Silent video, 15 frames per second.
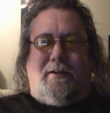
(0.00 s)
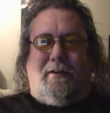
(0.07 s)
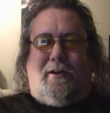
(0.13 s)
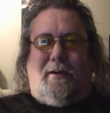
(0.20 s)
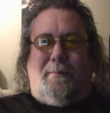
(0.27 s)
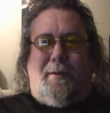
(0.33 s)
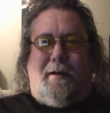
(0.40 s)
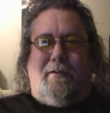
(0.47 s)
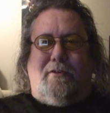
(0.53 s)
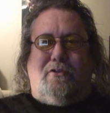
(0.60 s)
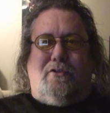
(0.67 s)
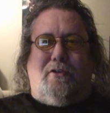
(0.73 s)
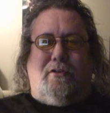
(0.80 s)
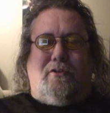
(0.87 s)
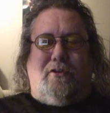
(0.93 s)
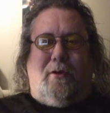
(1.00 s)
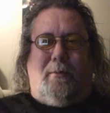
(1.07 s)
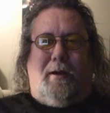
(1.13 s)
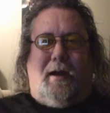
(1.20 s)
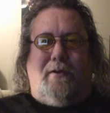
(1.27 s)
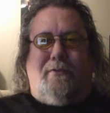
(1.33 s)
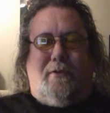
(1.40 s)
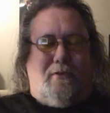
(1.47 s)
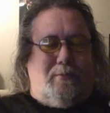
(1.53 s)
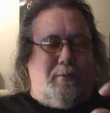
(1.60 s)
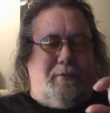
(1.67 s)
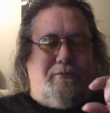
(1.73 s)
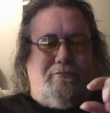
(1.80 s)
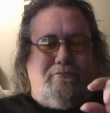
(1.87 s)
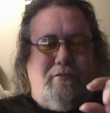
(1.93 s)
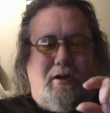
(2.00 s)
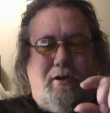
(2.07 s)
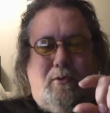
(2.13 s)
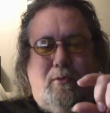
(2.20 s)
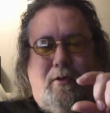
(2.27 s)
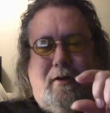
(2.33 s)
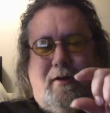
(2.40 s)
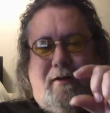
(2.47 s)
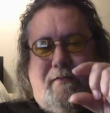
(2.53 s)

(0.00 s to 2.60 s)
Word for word: I had a pair of sugar top loafers with real,